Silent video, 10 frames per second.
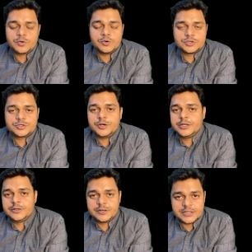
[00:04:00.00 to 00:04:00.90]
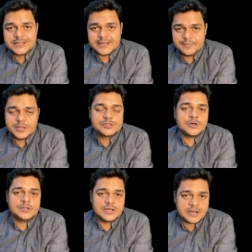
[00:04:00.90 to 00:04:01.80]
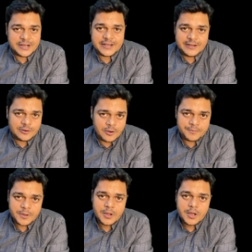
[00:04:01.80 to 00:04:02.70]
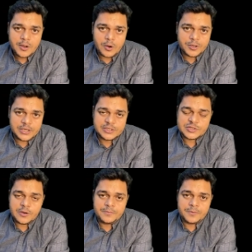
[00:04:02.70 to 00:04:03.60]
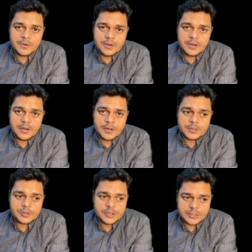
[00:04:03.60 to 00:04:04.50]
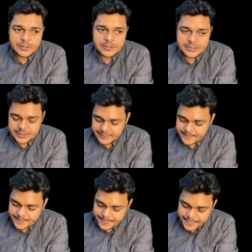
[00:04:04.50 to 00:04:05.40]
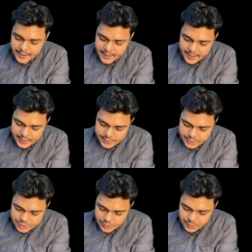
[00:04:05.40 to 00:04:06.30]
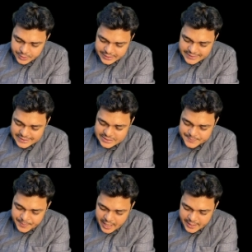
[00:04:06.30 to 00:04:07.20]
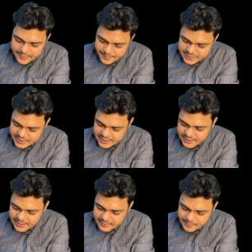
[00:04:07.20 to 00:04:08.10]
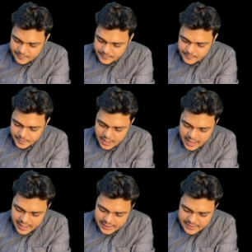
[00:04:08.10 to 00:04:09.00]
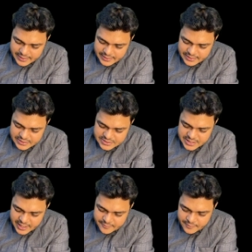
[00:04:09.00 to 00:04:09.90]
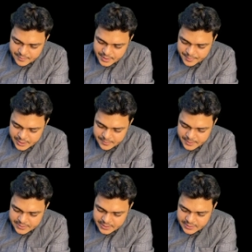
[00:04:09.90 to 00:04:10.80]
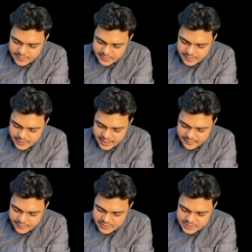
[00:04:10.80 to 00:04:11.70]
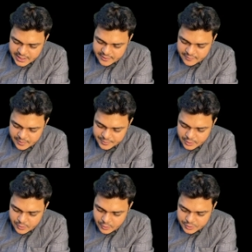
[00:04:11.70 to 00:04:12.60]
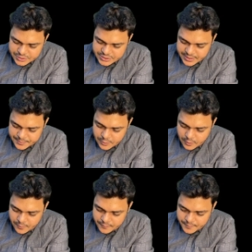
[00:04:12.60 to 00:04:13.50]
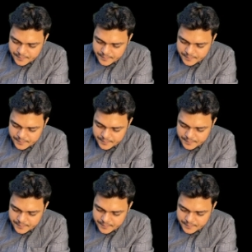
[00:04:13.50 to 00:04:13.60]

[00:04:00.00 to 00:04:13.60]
Course 2023 based on the content of contents of uh, 2023. So in this part, basically, I'll start from the very basic, like we'll start from the concept of